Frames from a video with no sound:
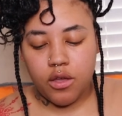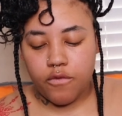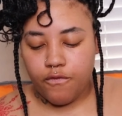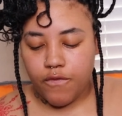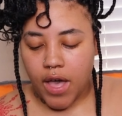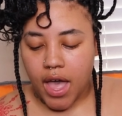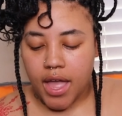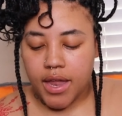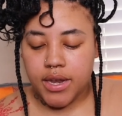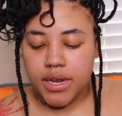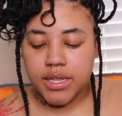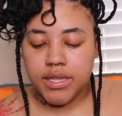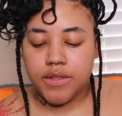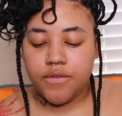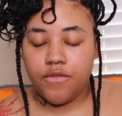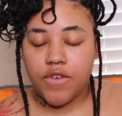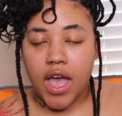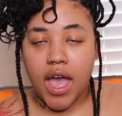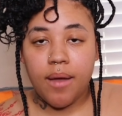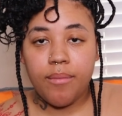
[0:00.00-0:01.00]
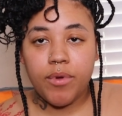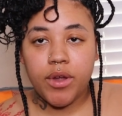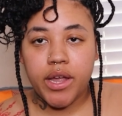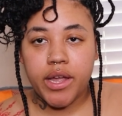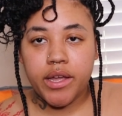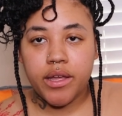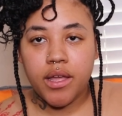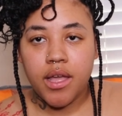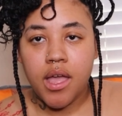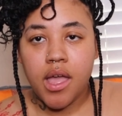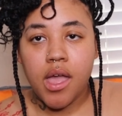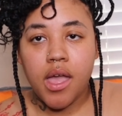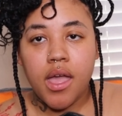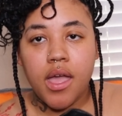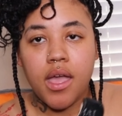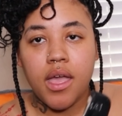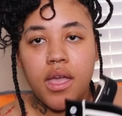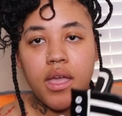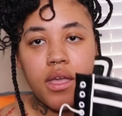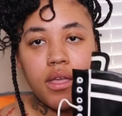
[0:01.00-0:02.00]
find this fabric
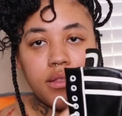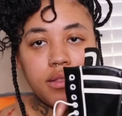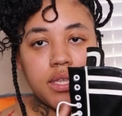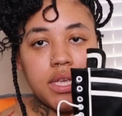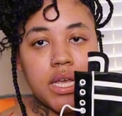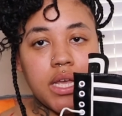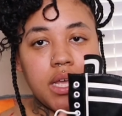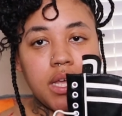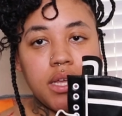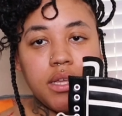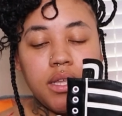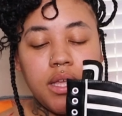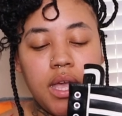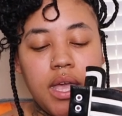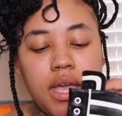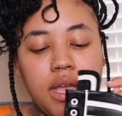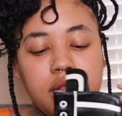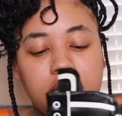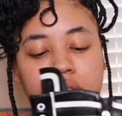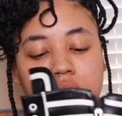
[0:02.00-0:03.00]
tongue and